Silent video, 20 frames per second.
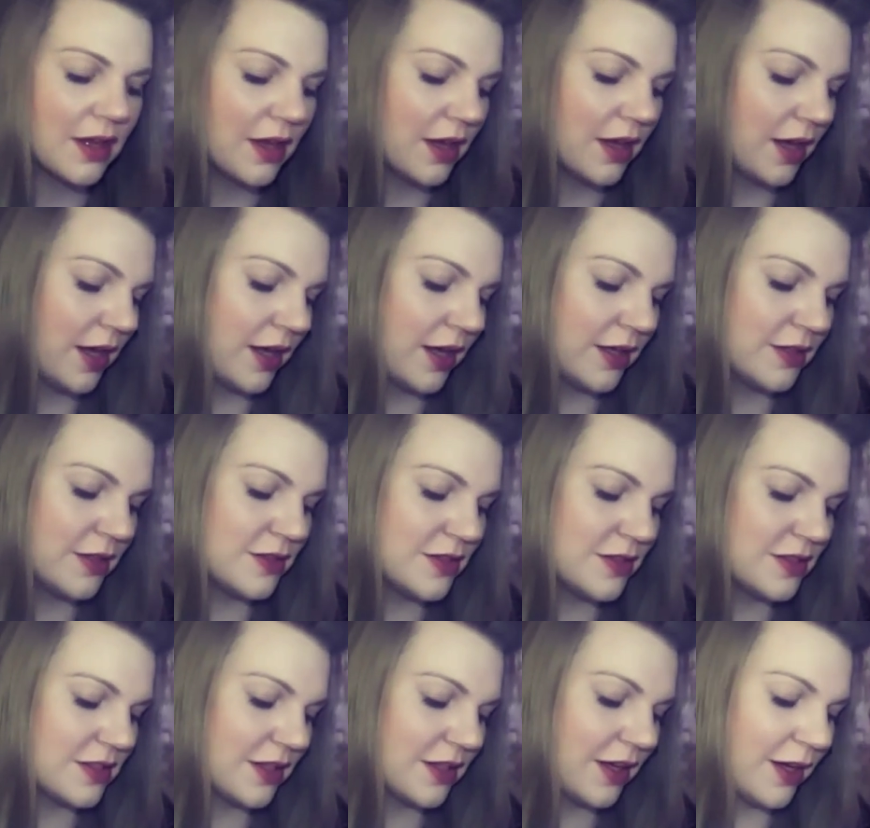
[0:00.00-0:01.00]
And
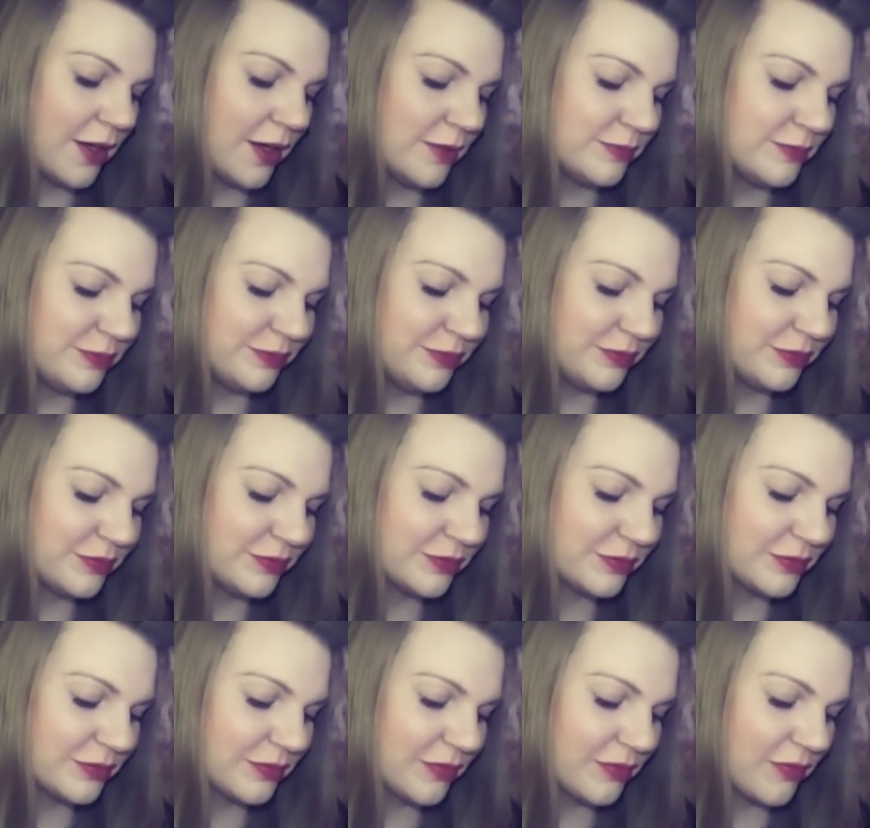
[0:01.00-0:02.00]
um,
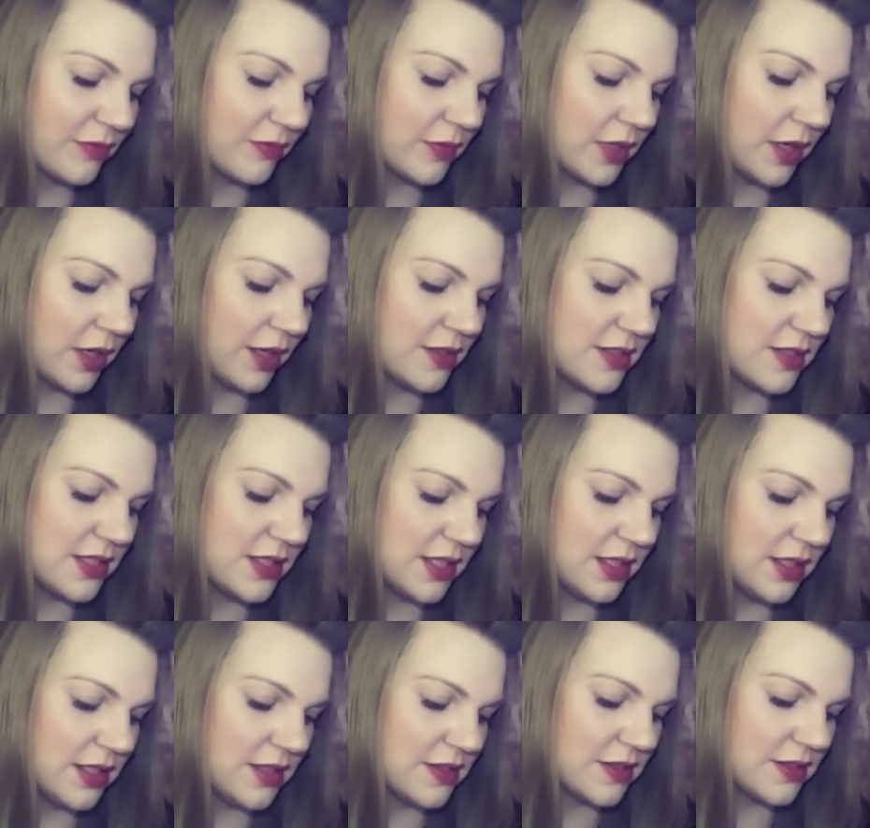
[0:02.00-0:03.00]
I see
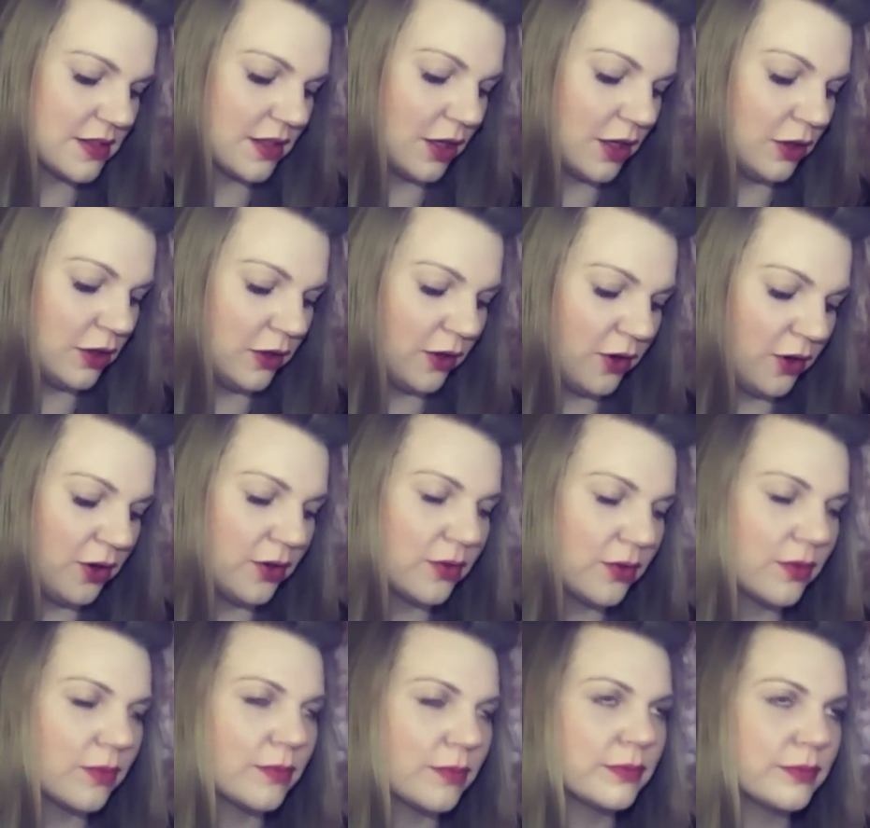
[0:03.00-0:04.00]
this a lot
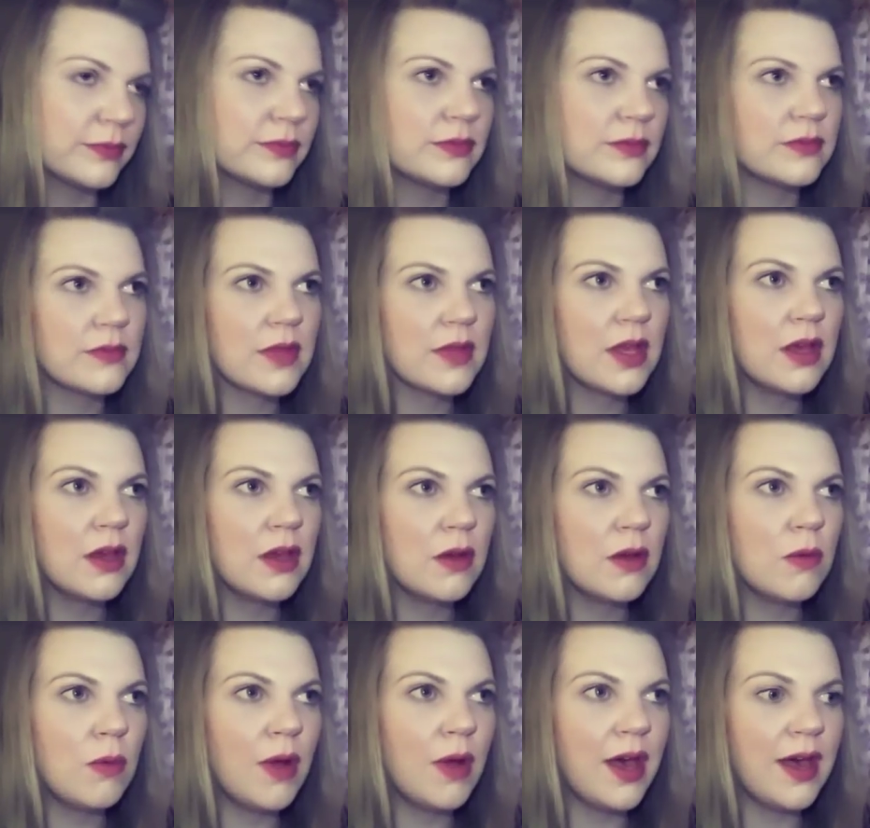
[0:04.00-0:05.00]

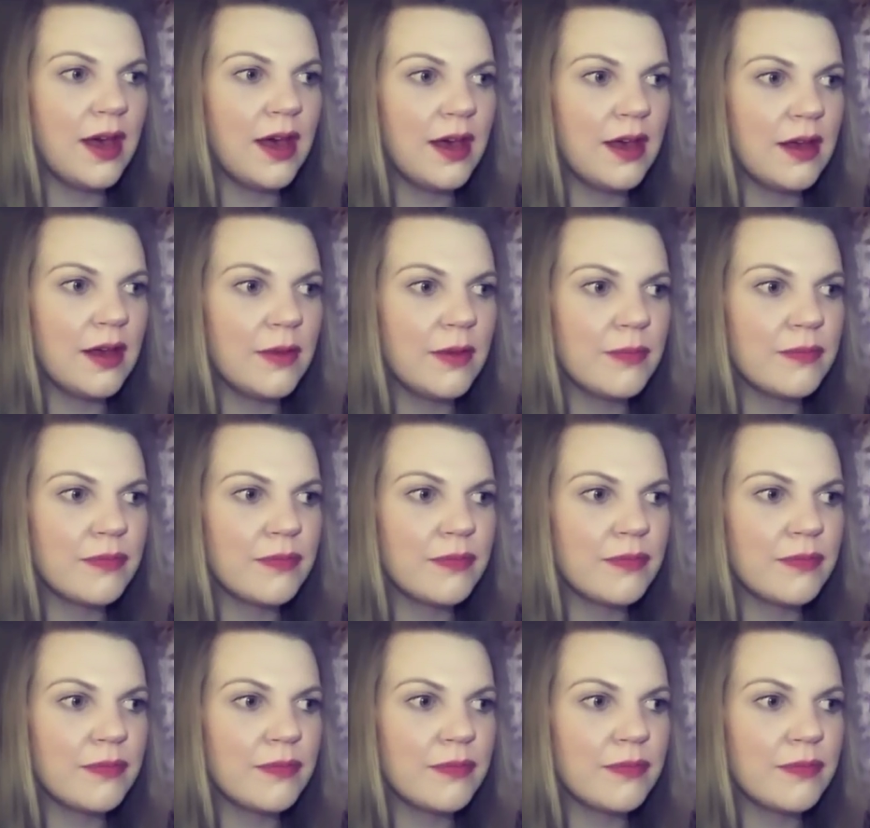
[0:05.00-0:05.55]
where